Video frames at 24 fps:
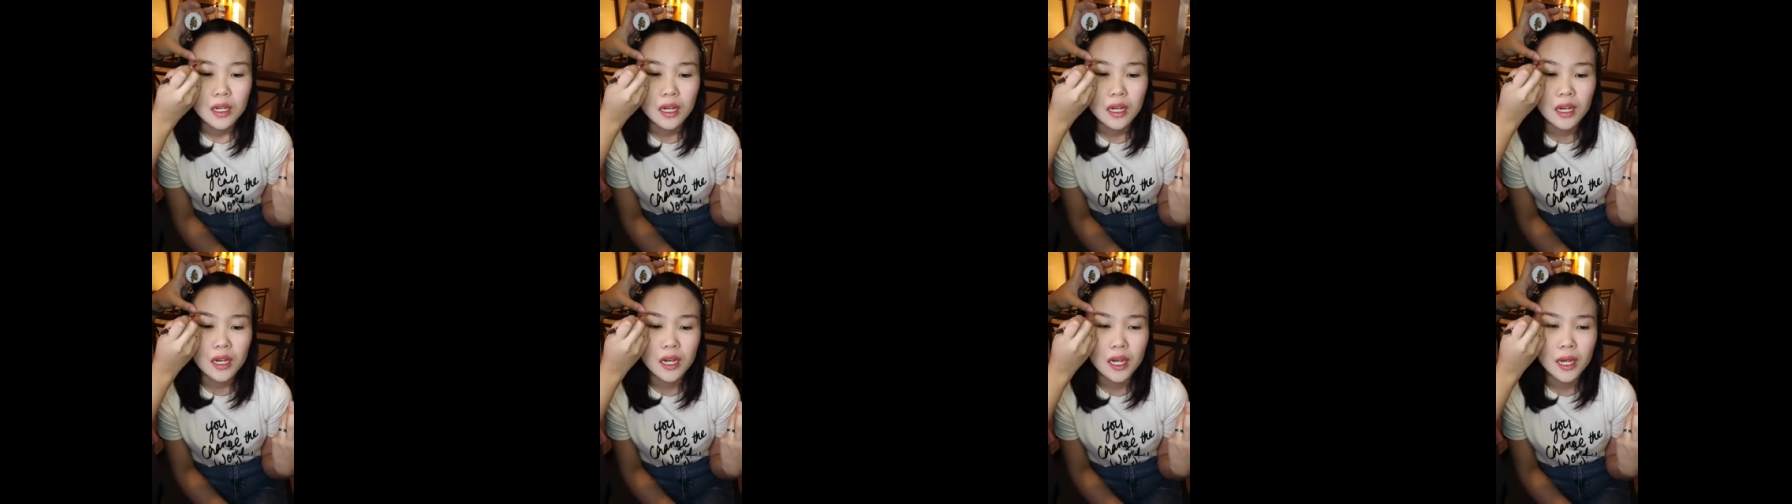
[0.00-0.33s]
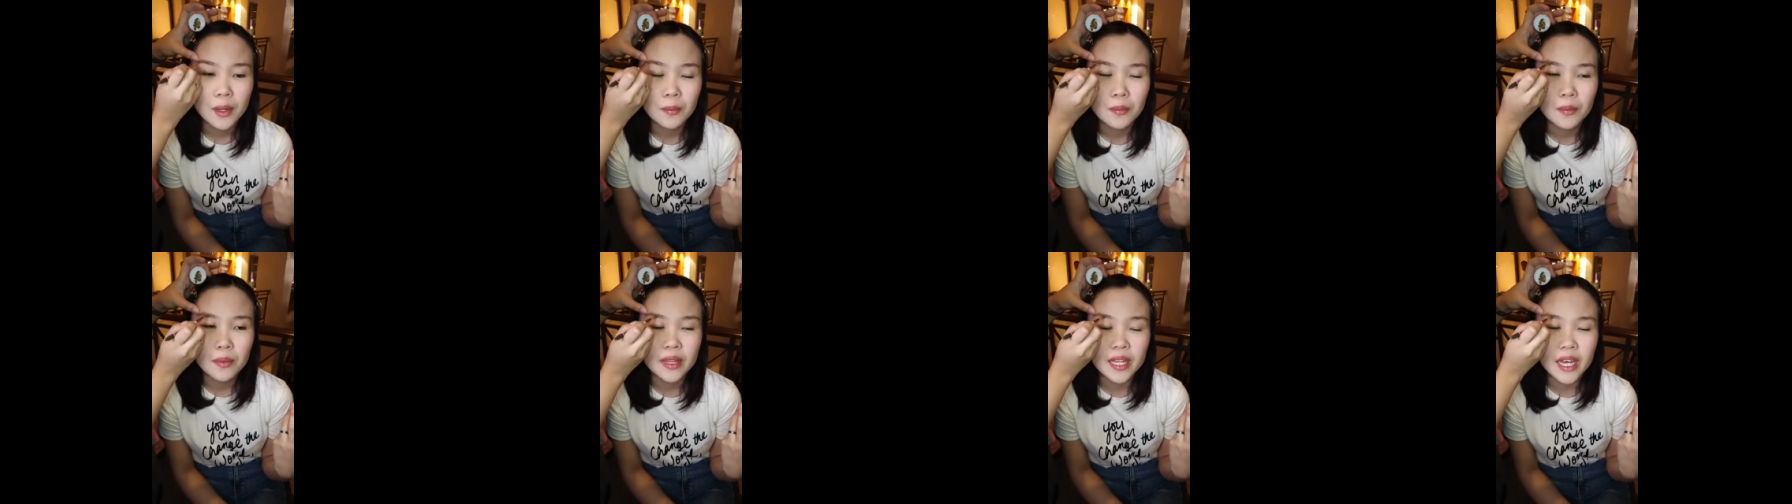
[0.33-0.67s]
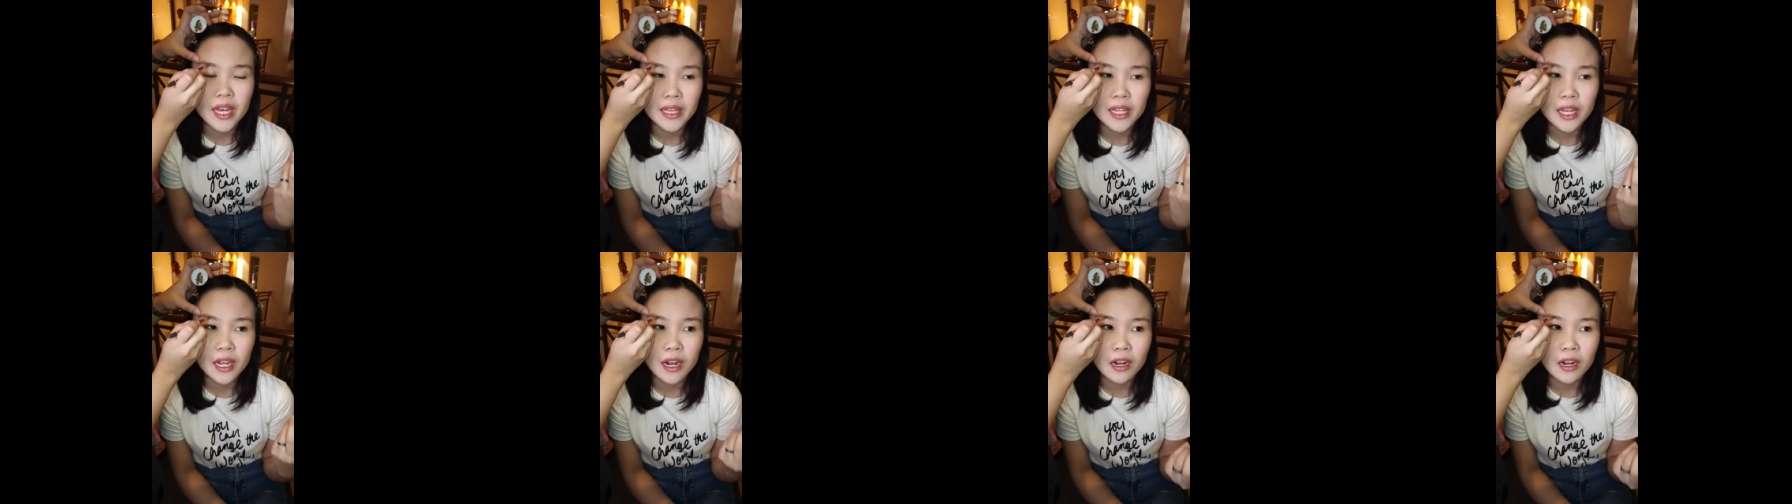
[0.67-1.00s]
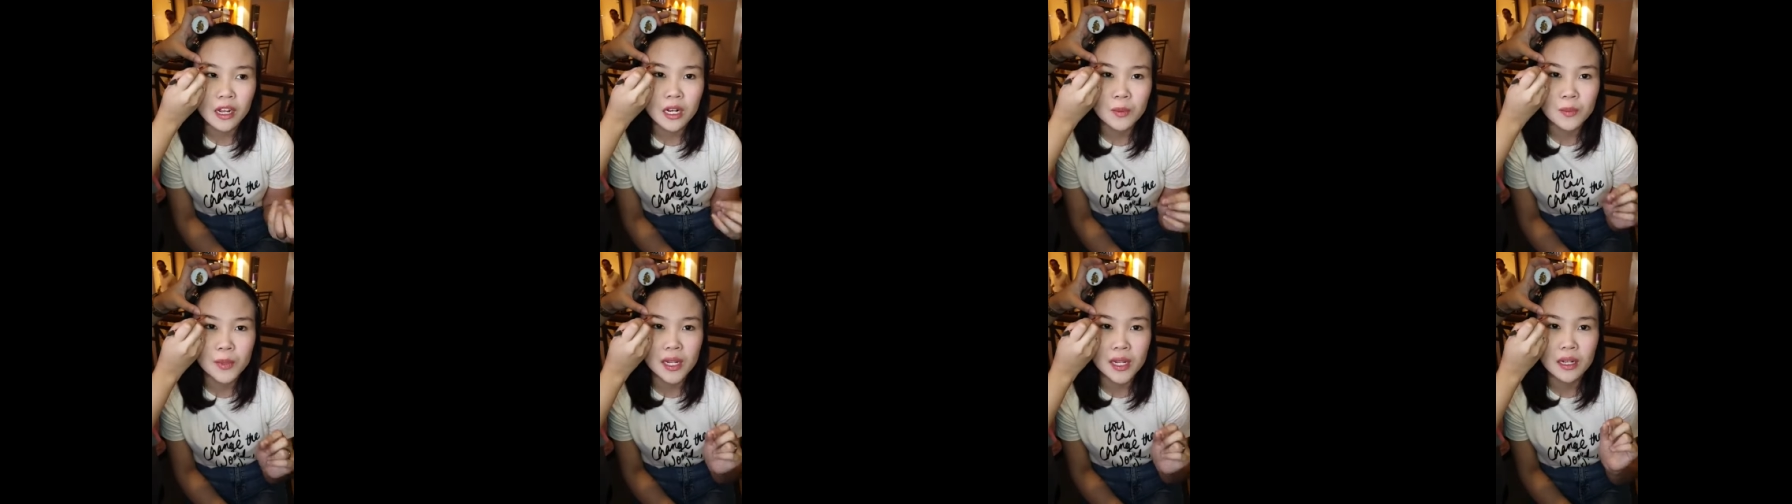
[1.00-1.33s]
Um, that they are
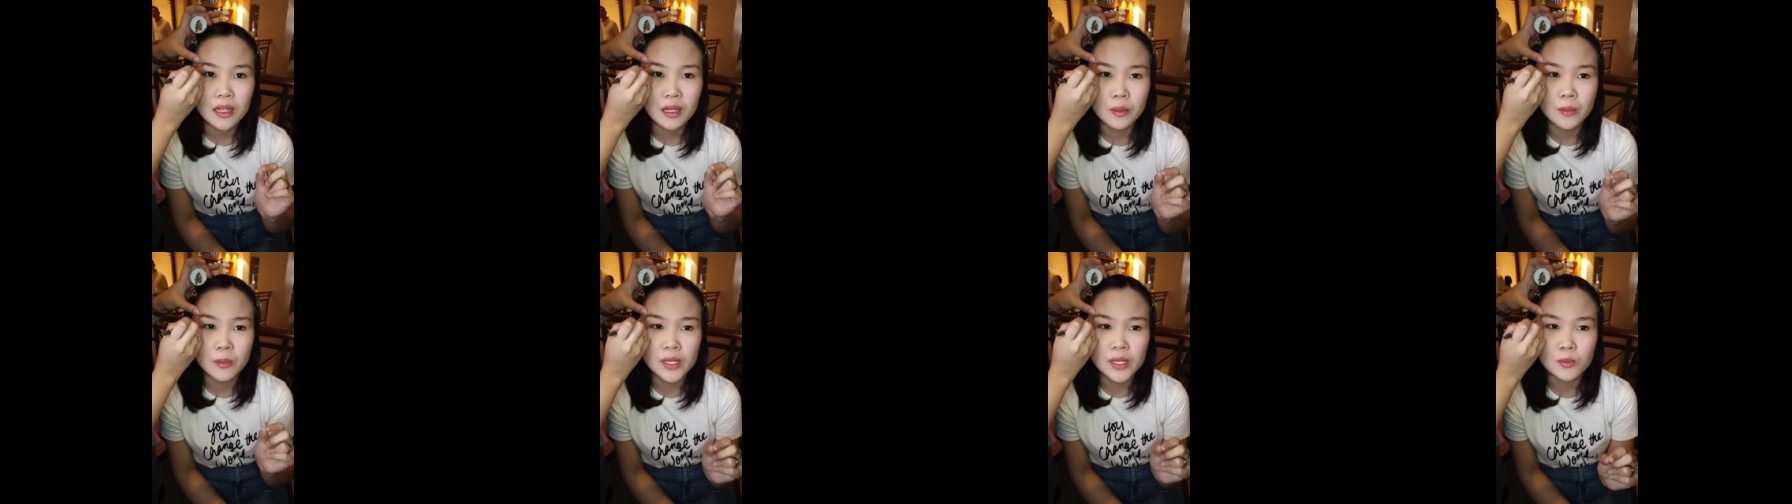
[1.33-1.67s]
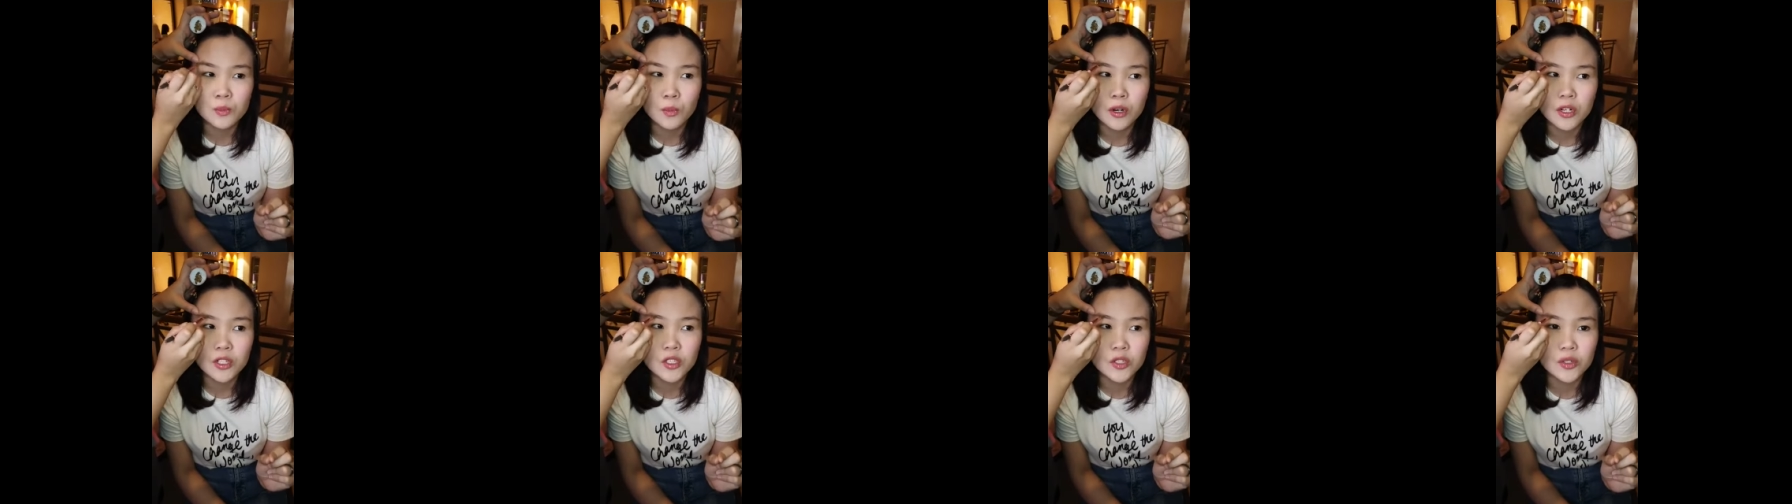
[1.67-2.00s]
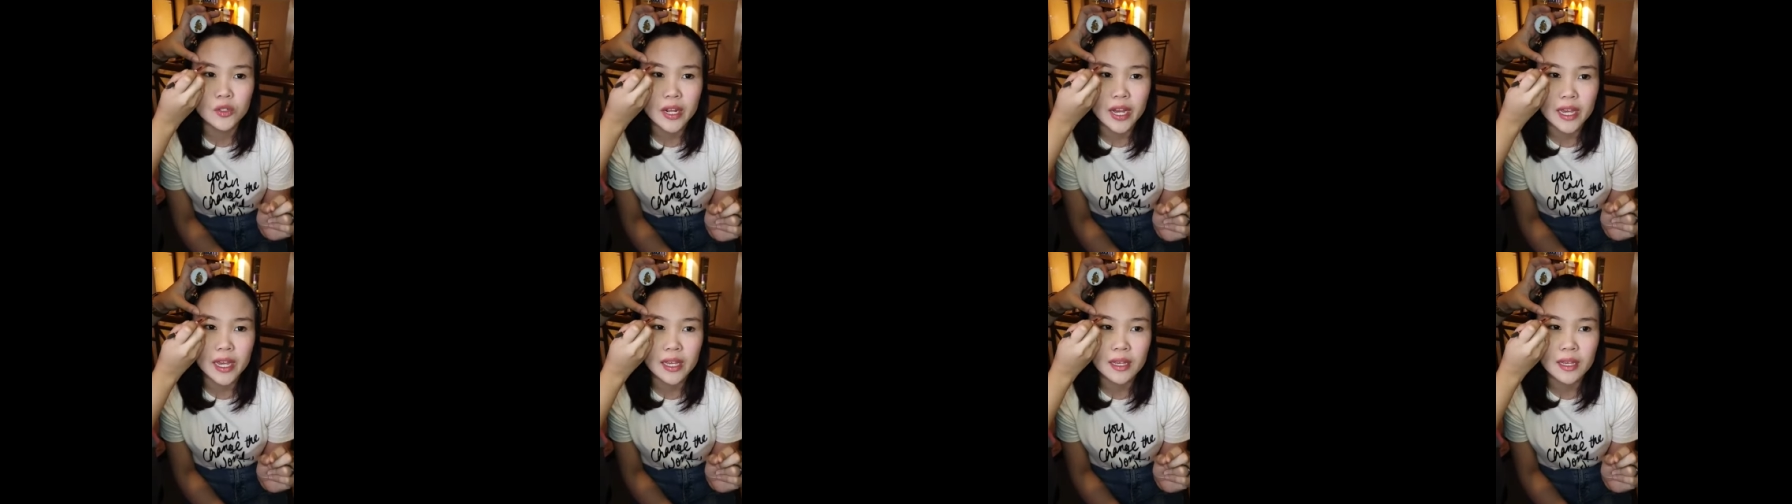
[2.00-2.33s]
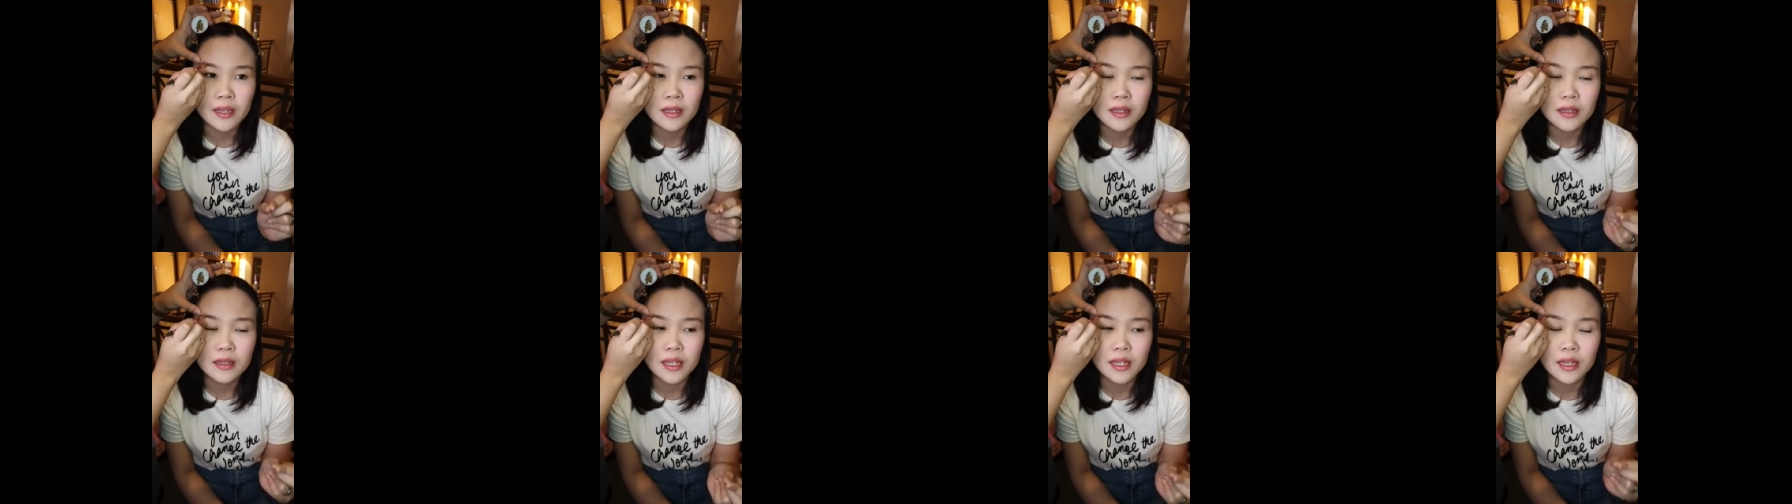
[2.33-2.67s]
gonna be a little bit more drying
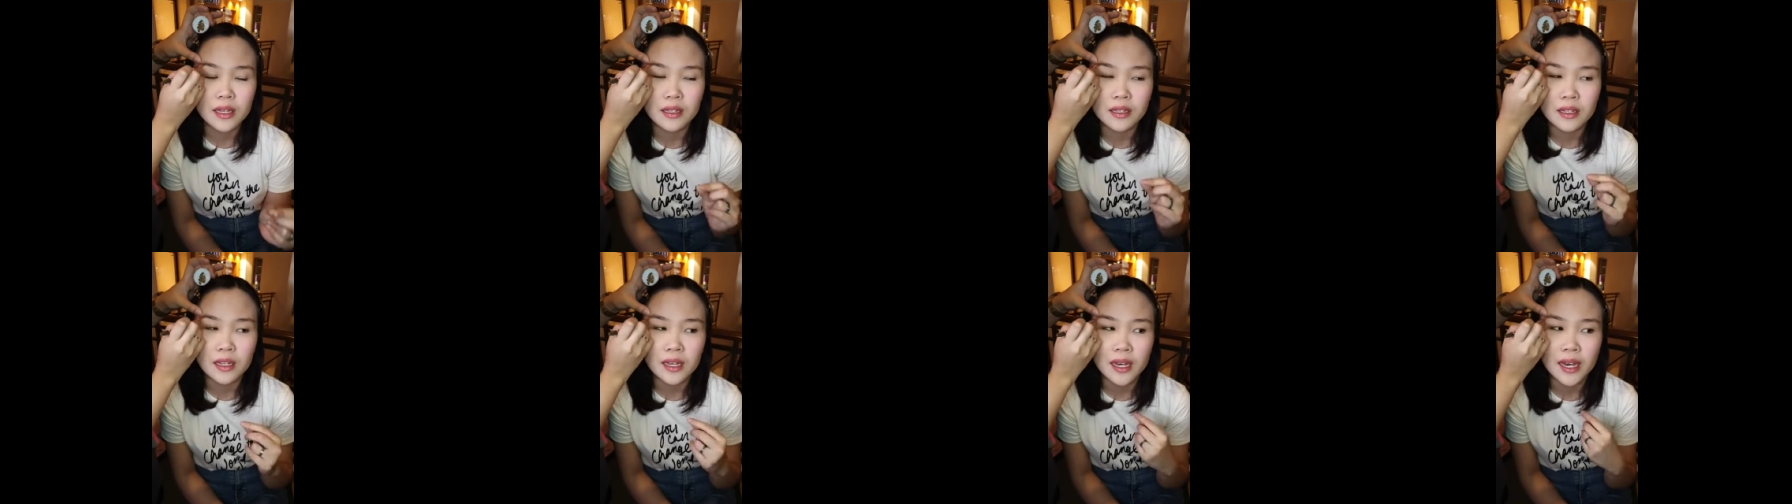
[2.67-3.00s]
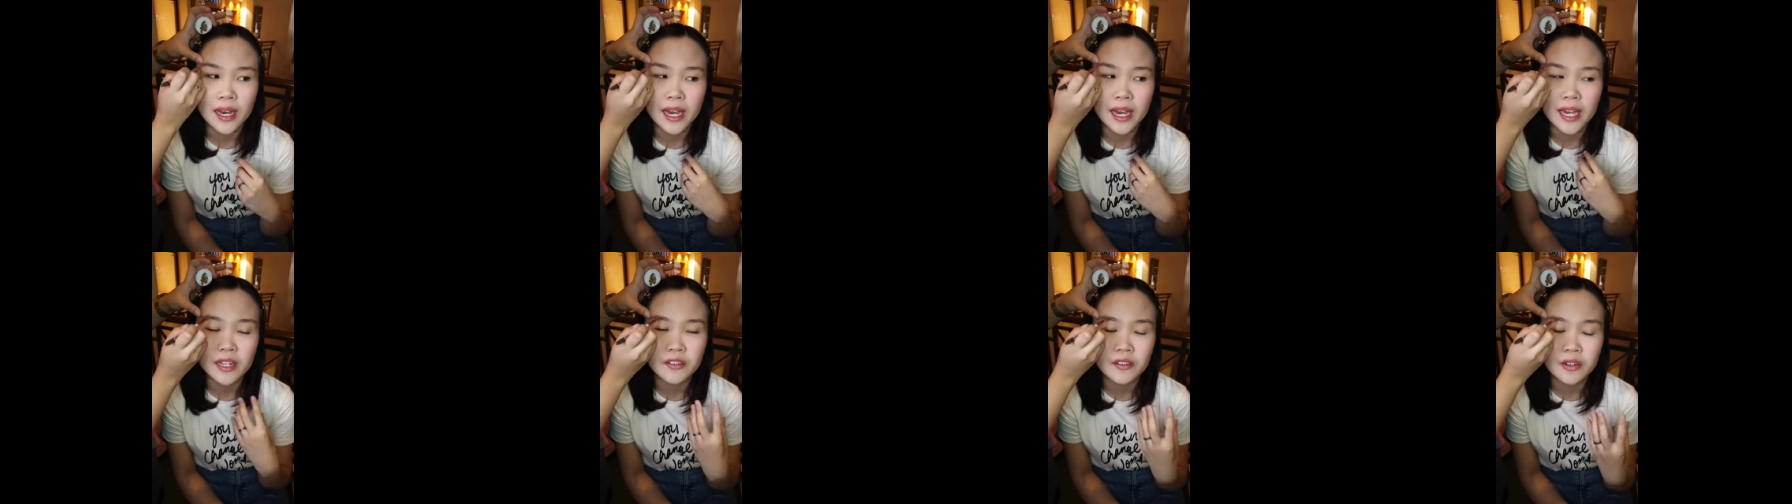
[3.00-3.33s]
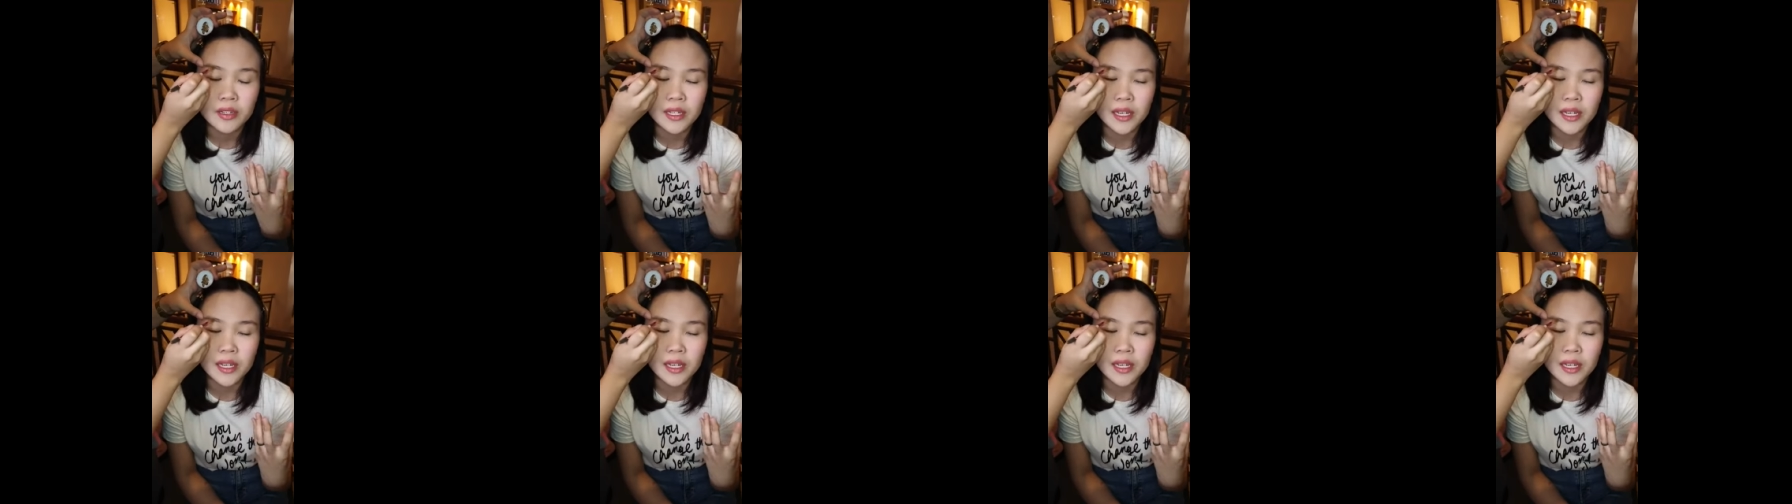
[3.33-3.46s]
than a hydro,